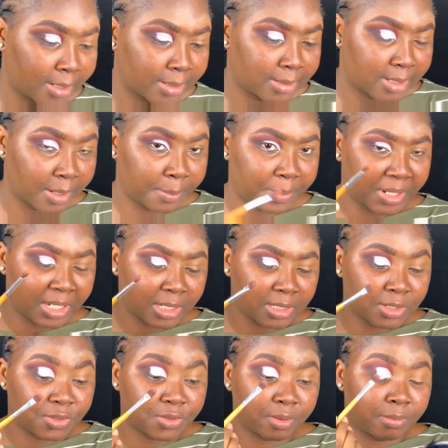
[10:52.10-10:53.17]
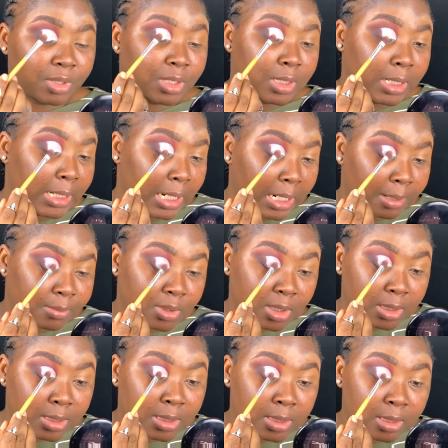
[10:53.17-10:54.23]
So I'm picking this shimmery shade and I'm
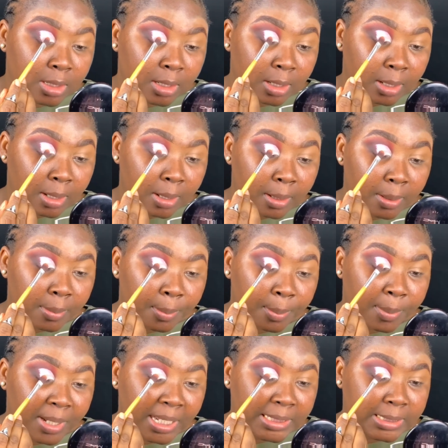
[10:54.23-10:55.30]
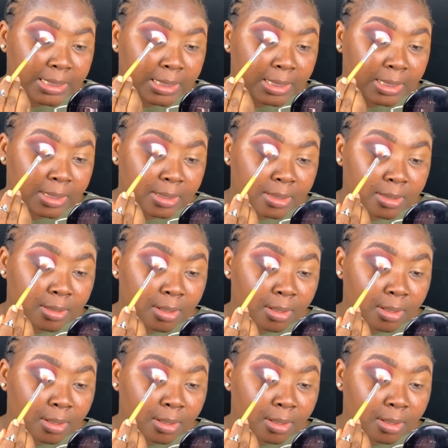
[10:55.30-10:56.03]
just patting it